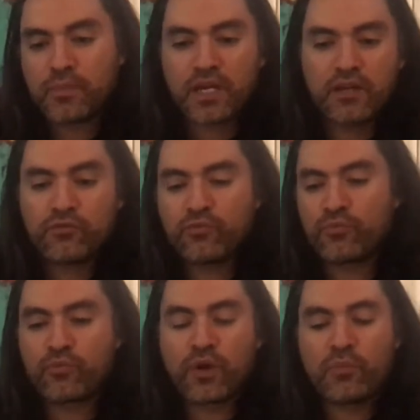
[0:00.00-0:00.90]
of
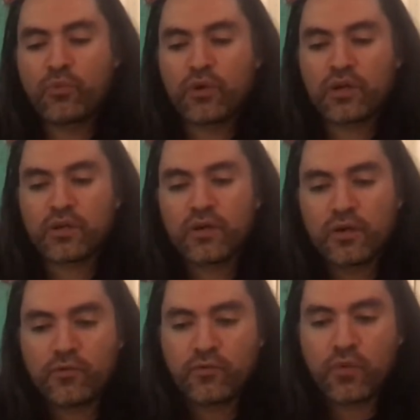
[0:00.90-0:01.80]
prep work
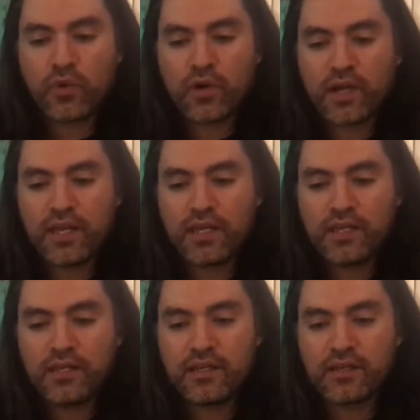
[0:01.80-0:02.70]
for
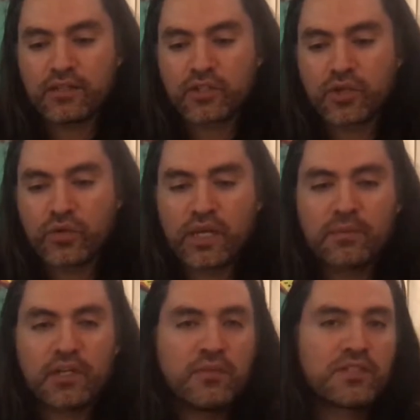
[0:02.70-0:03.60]
a show that
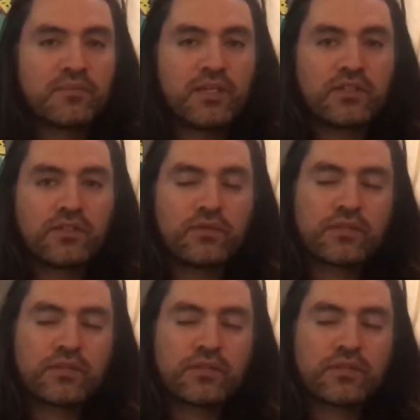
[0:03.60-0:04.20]
I'm going to be submitting to.